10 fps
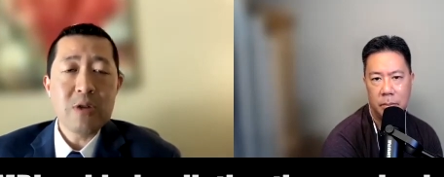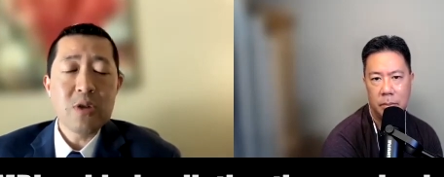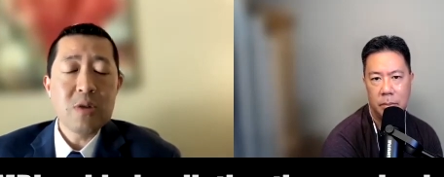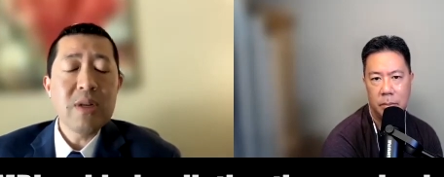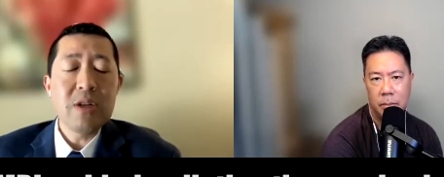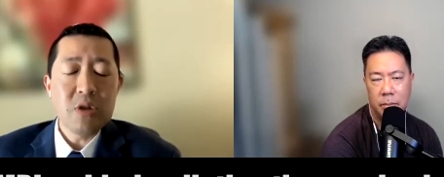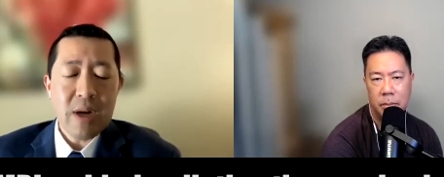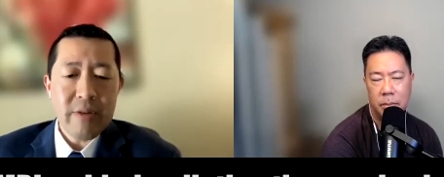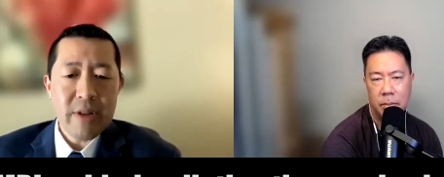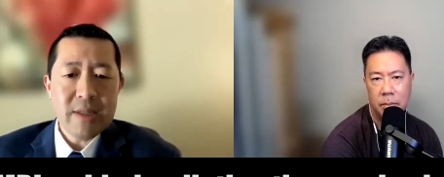Speaker 1: patients do
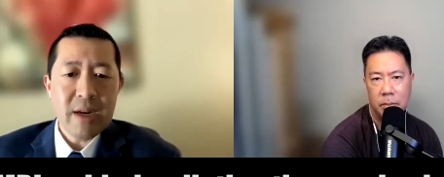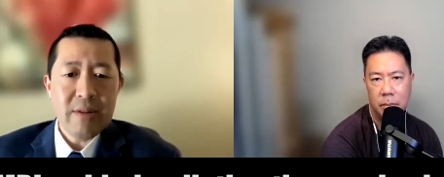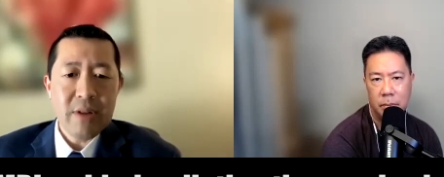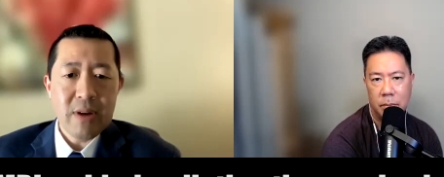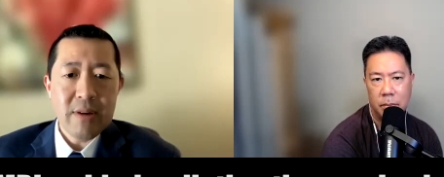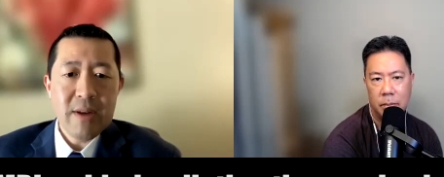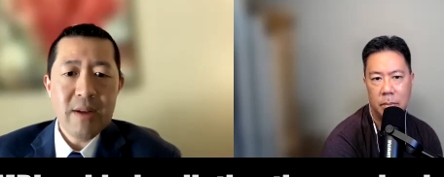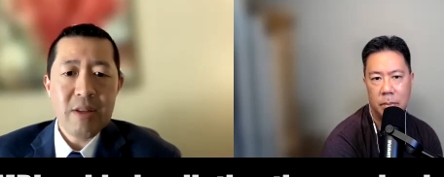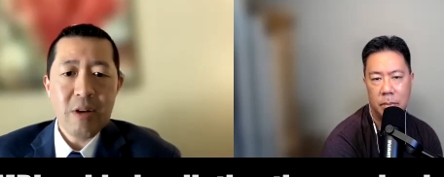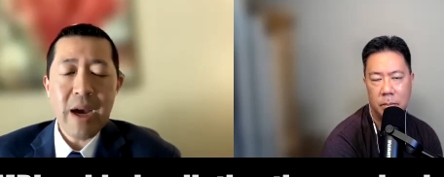need to travel outside of their their